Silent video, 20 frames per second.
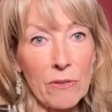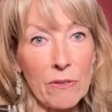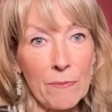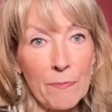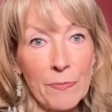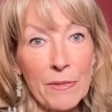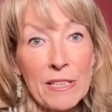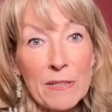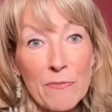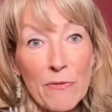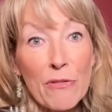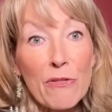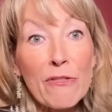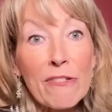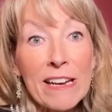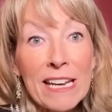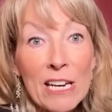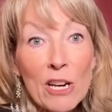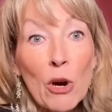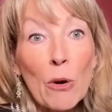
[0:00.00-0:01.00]
This
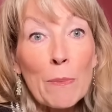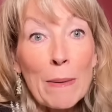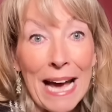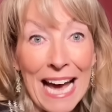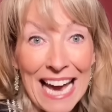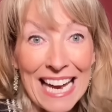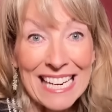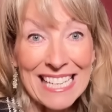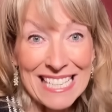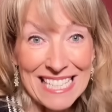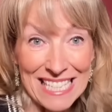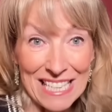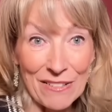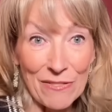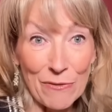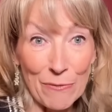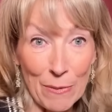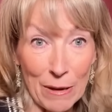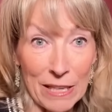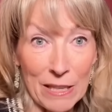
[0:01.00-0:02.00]
3-NOP additive,
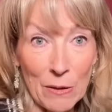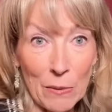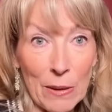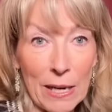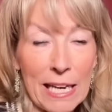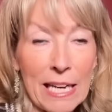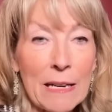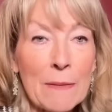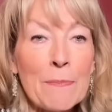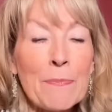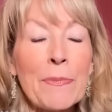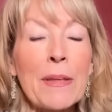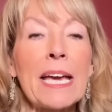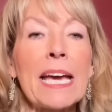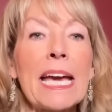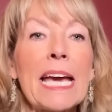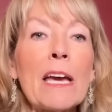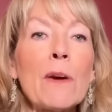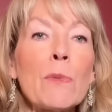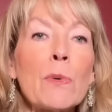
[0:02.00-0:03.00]
by the way,
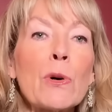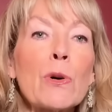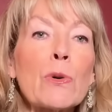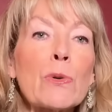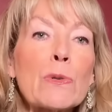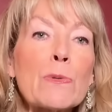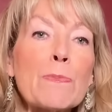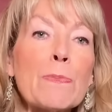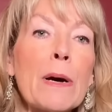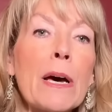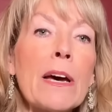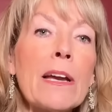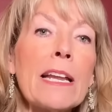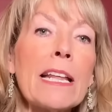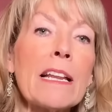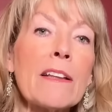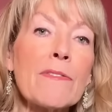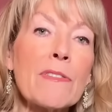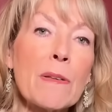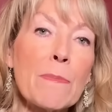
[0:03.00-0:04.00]
it will cause burning
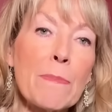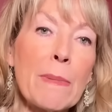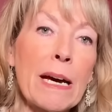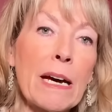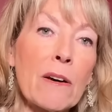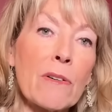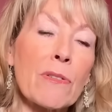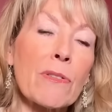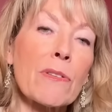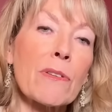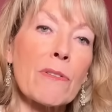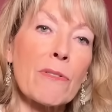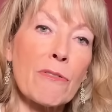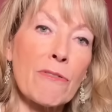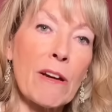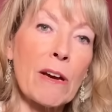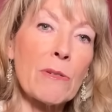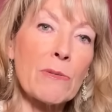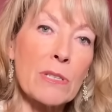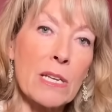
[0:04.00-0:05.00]
of the mouth,
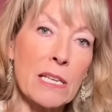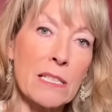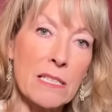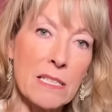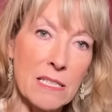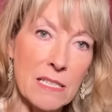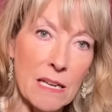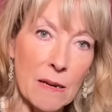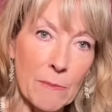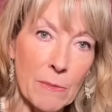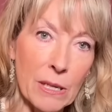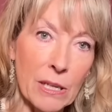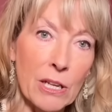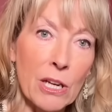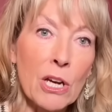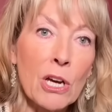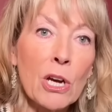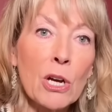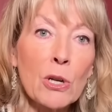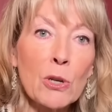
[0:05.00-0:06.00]
throat and stomach,
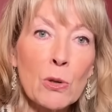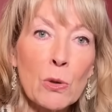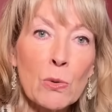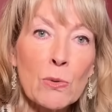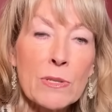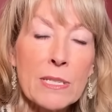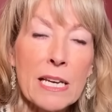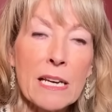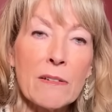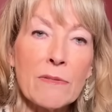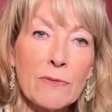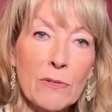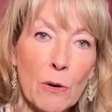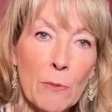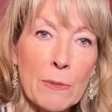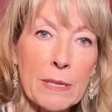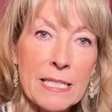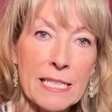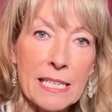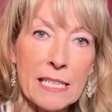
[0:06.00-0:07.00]
nausea,
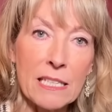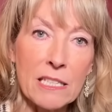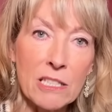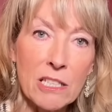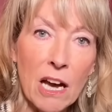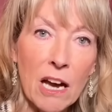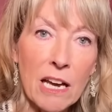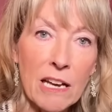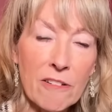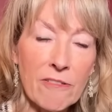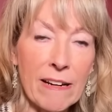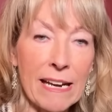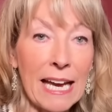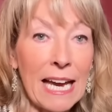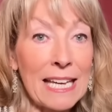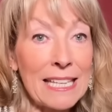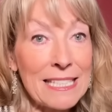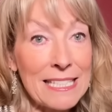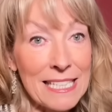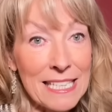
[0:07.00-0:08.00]
vomiting, diarrhea
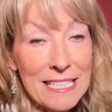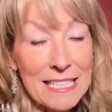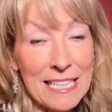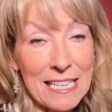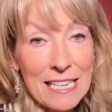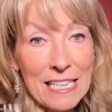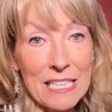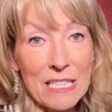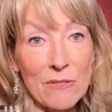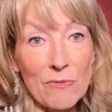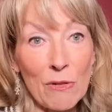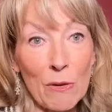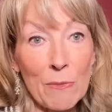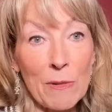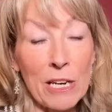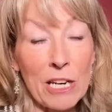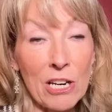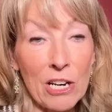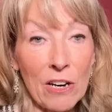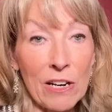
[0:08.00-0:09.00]
and dizziness from the
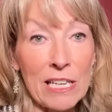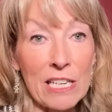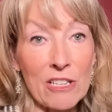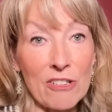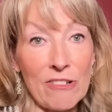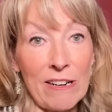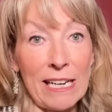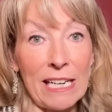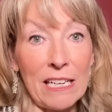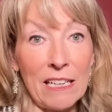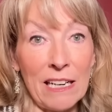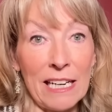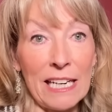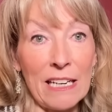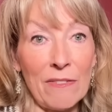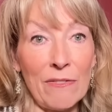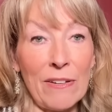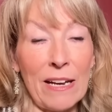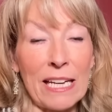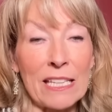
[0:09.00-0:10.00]
nitrate-like
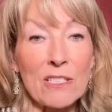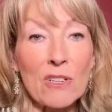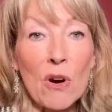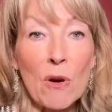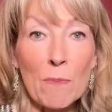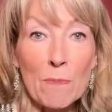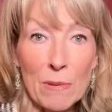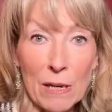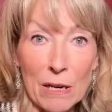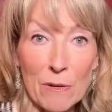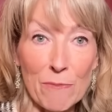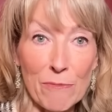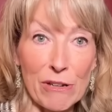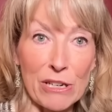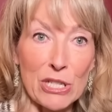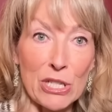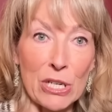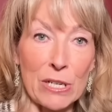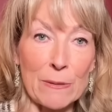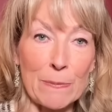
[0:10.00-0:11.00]
effect on blood
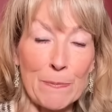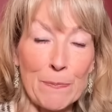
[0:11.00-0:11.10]
pressure.